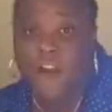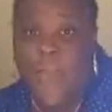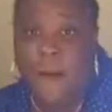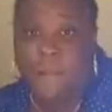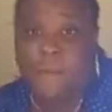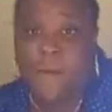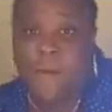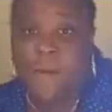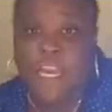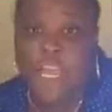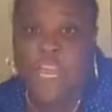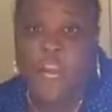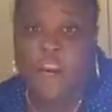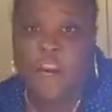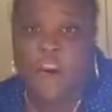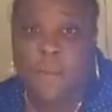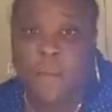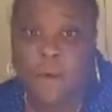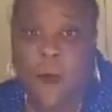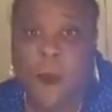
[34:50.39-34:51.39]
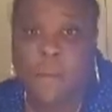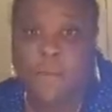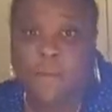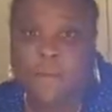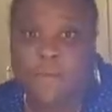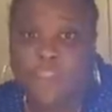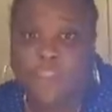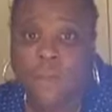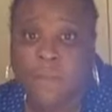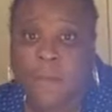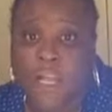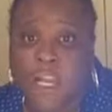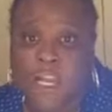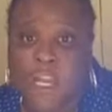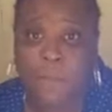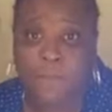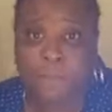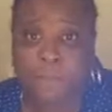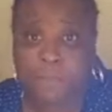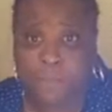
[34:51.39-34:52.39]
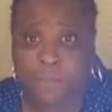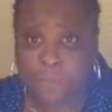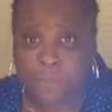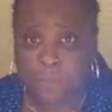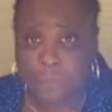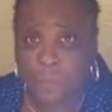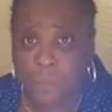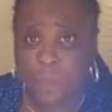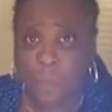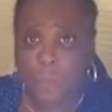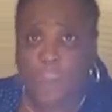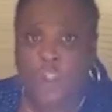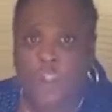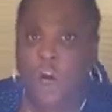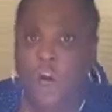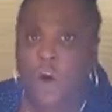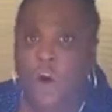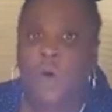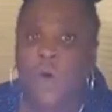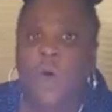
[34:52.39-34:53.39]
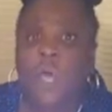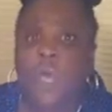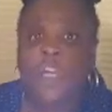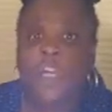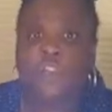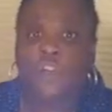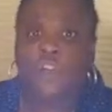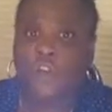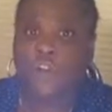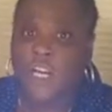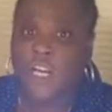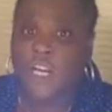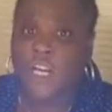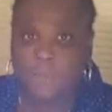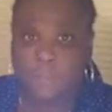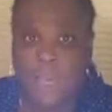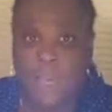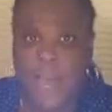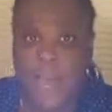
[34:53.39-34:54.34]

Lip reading: happen again. No problem, Jamelia. So trust me,